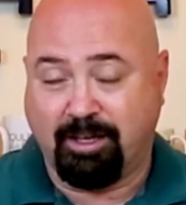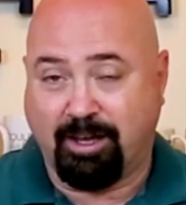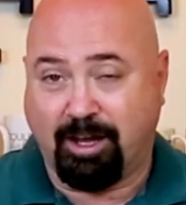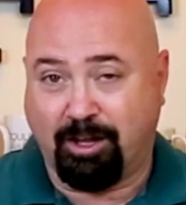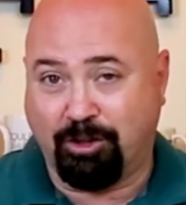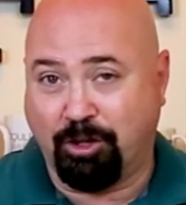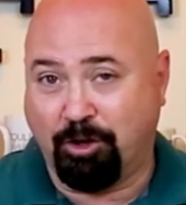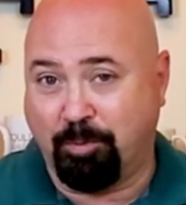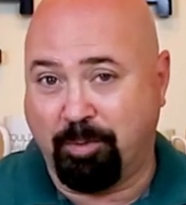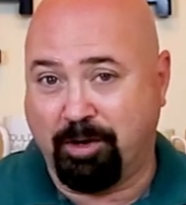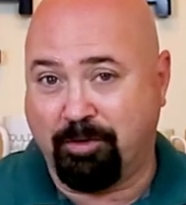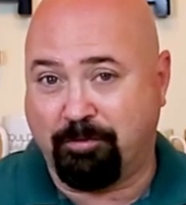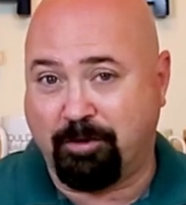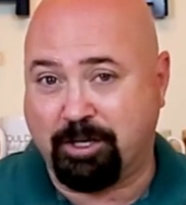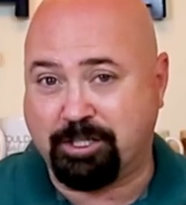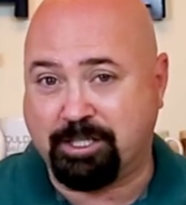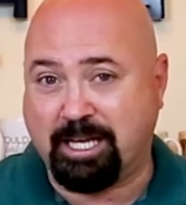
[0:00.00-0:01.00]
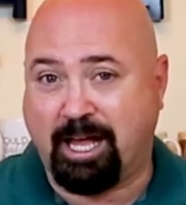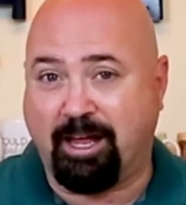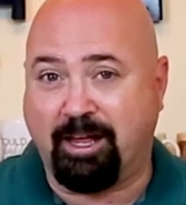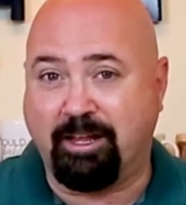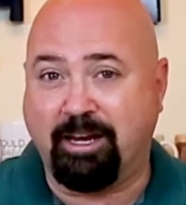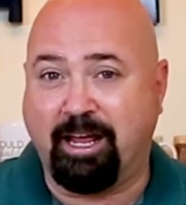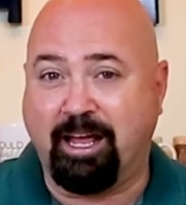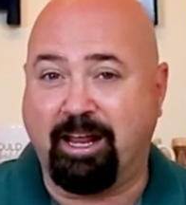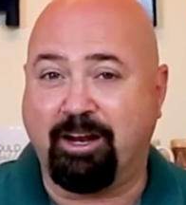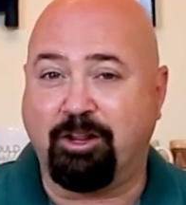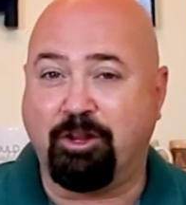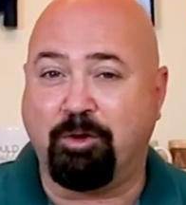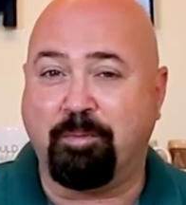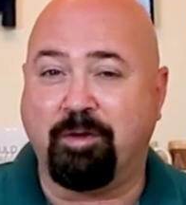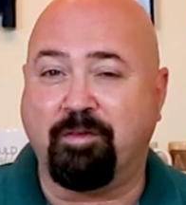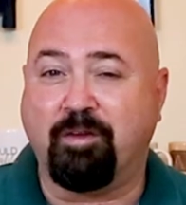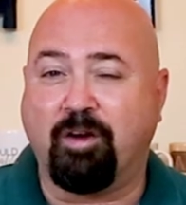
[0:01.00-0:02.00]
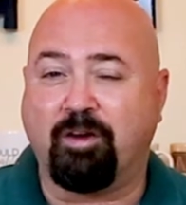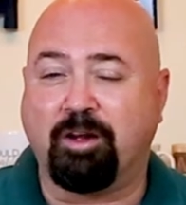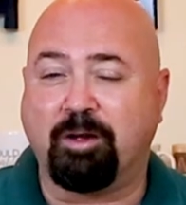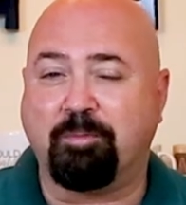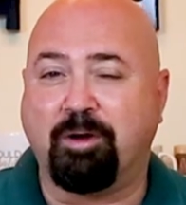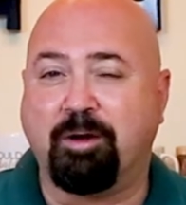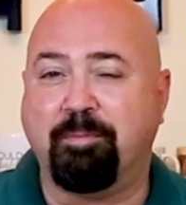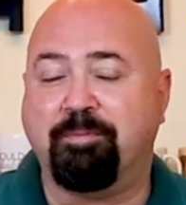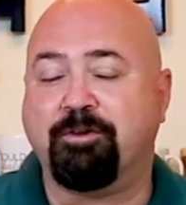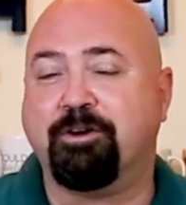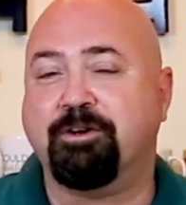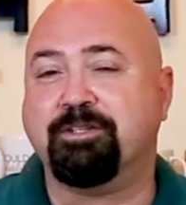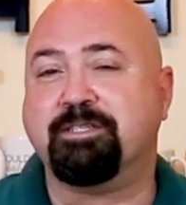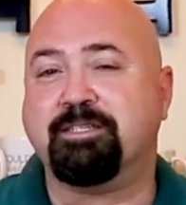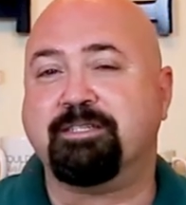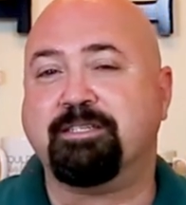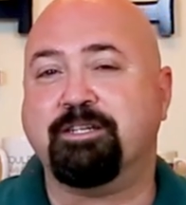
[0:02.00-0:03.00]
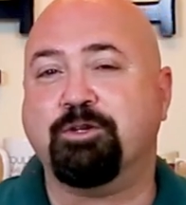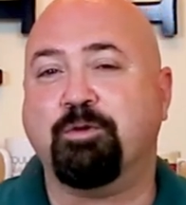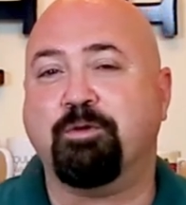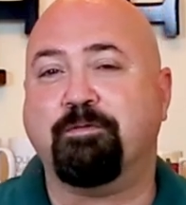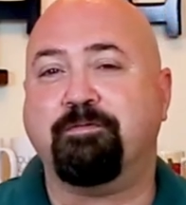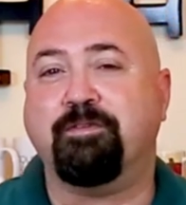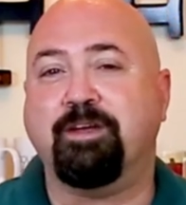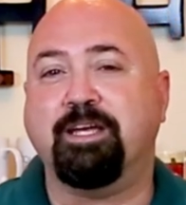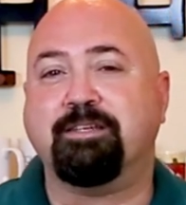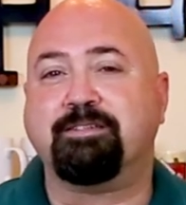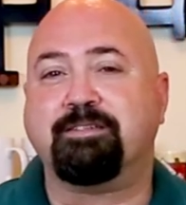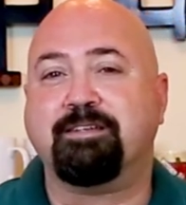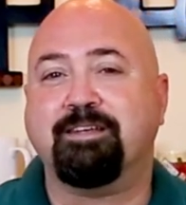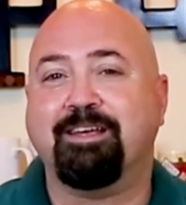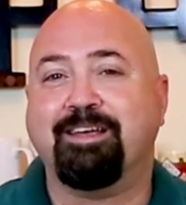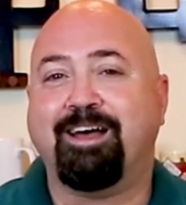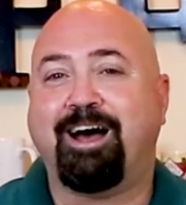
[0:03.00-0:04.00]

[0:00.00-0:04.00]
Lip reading: A little bit of fresh salad and a little bit of garlic bread turns this into a feast.